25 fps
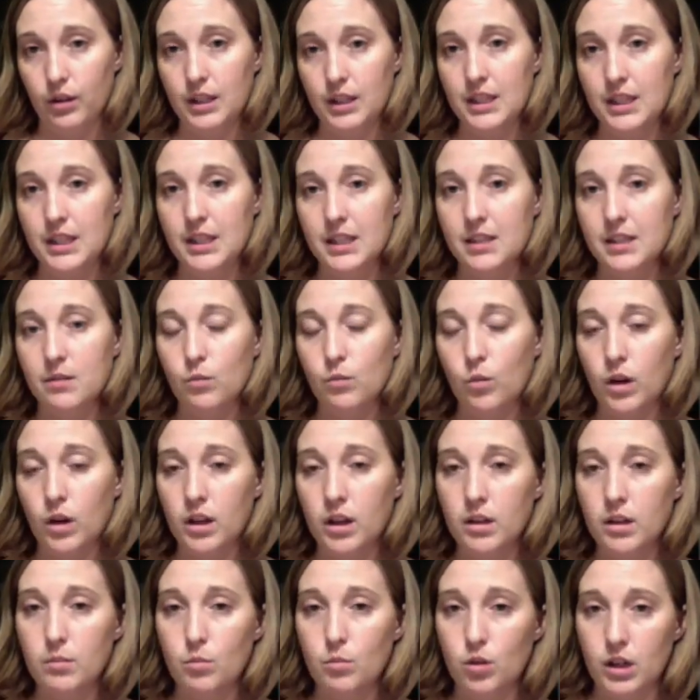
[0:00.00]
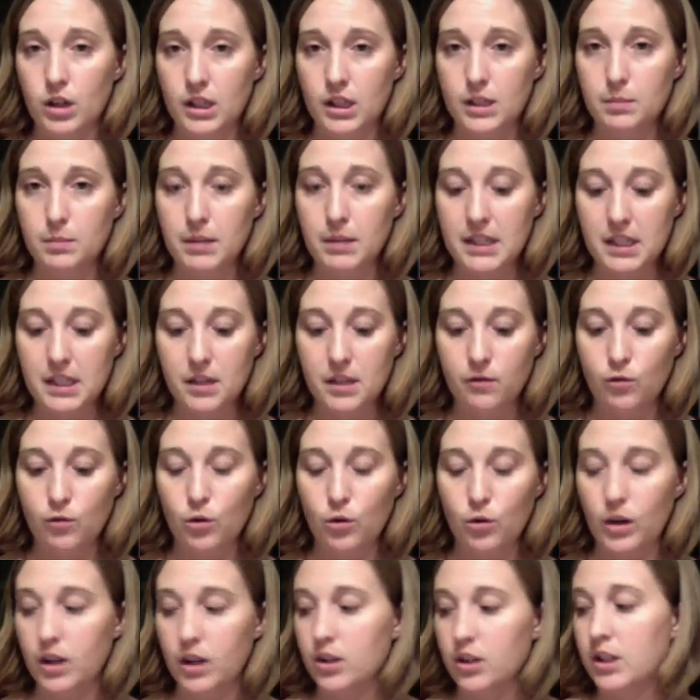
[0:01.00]
It's one of the more expensive
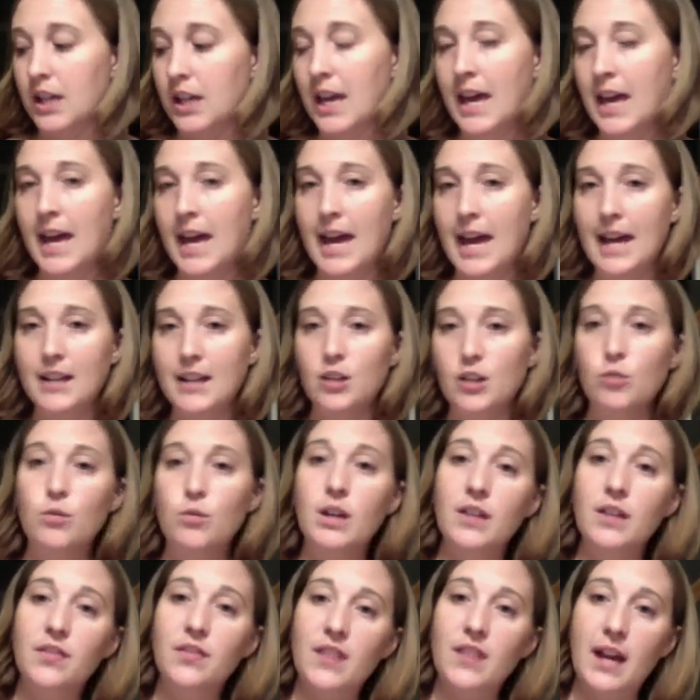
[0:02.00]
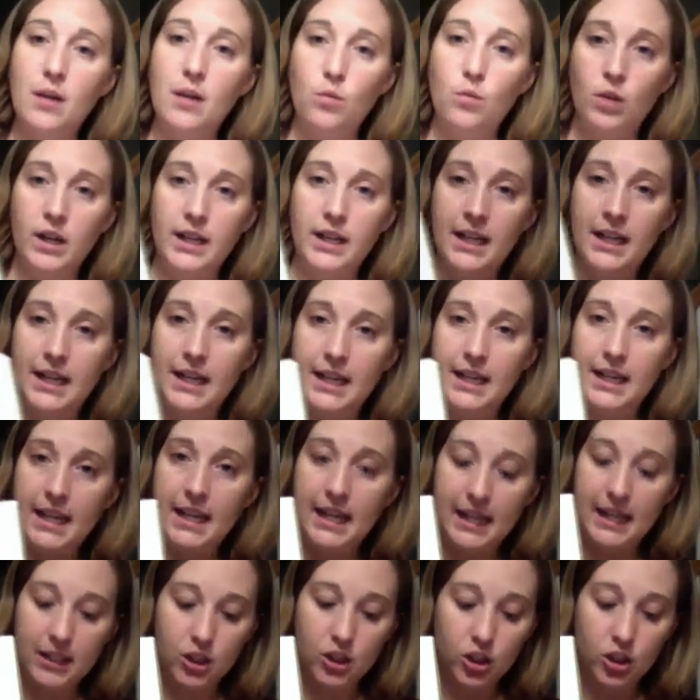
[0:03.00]
oils, and you get that one in a
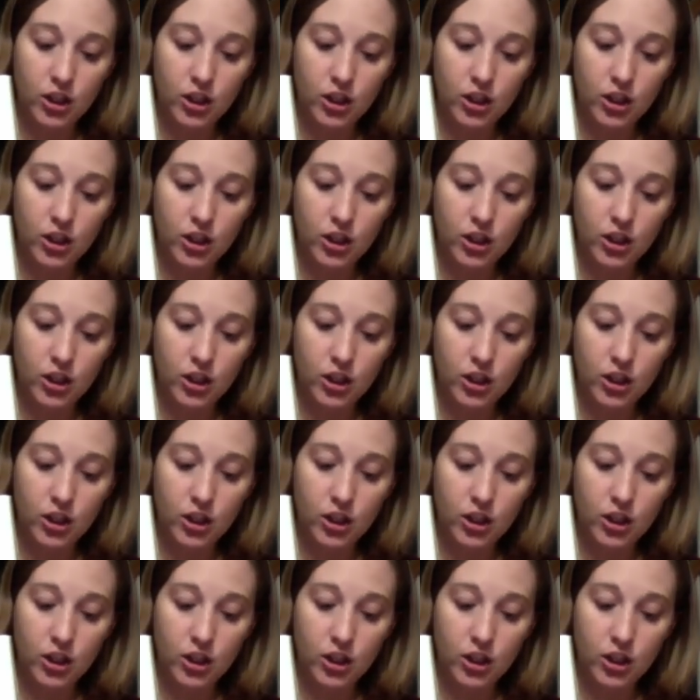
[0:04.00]
kit.